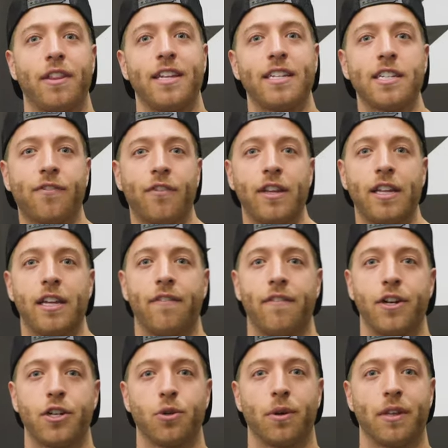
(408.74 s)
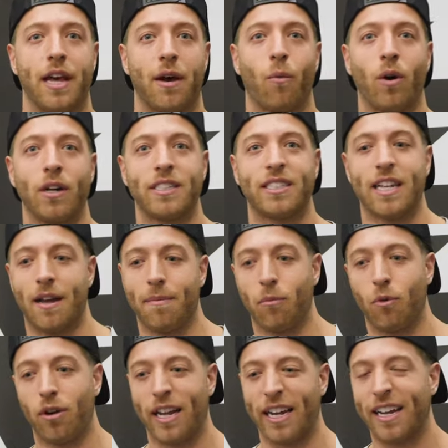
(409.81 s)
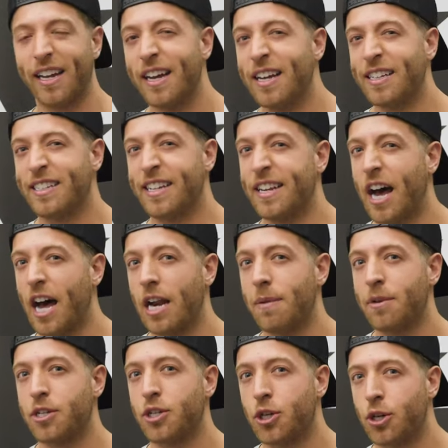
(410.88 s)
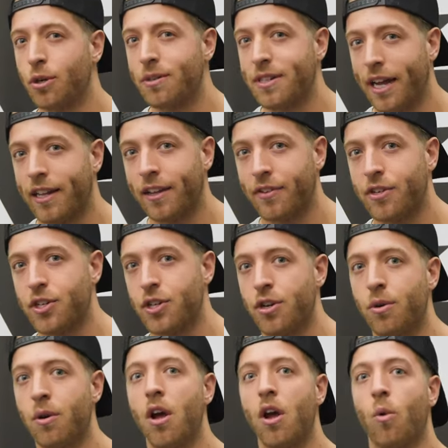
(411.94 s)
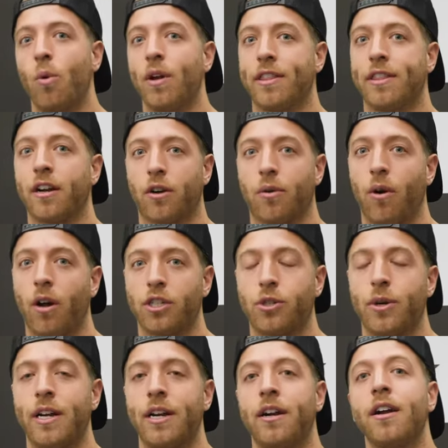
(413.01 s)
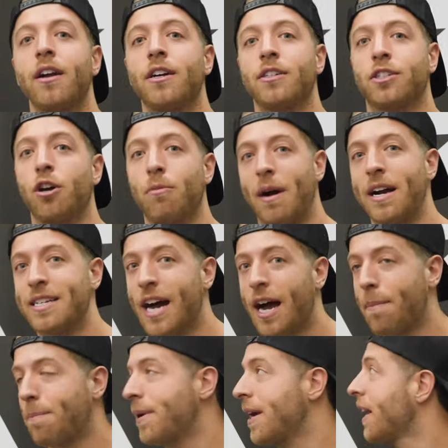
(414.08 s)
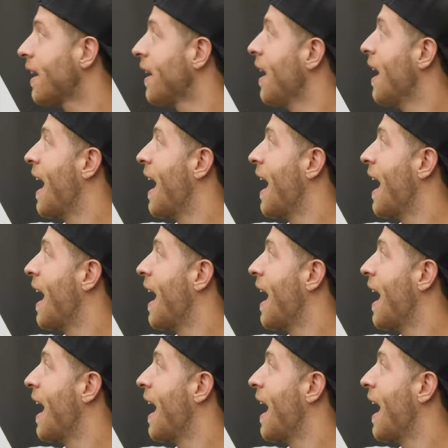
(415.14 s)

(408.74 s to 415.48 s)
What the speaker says: this is for the individual that wants that more like synonymous true deadlift shoe with their cross trainer. So my top pick